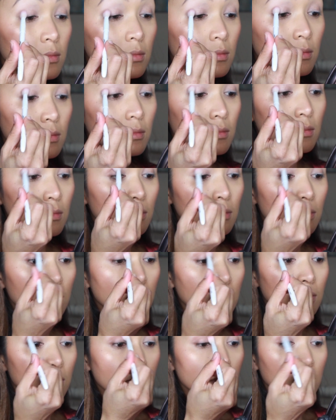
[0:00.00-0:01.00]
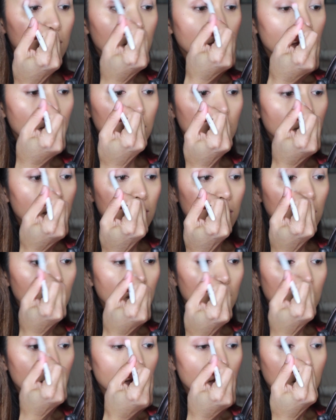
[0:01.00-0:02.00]
crease. For
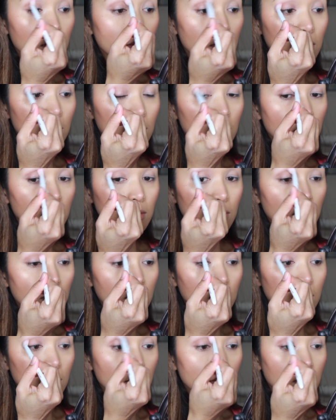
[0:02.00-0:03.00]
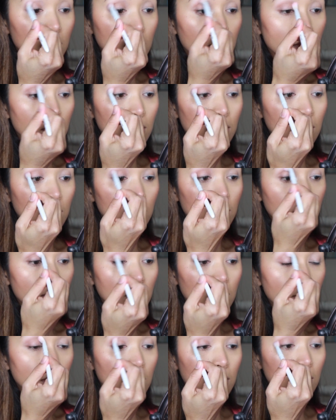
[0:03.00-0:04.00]
the shadow, I'm going to be using the
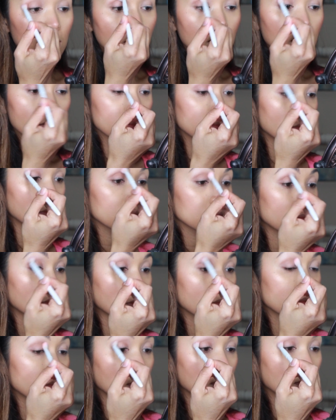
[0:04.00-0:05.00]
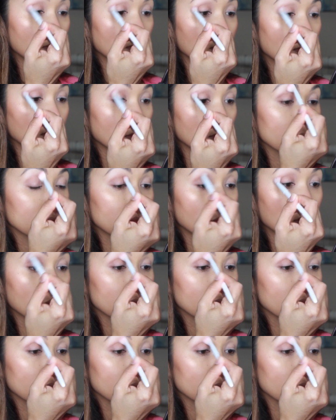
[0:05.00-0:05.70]
Wet n Wild blending brush.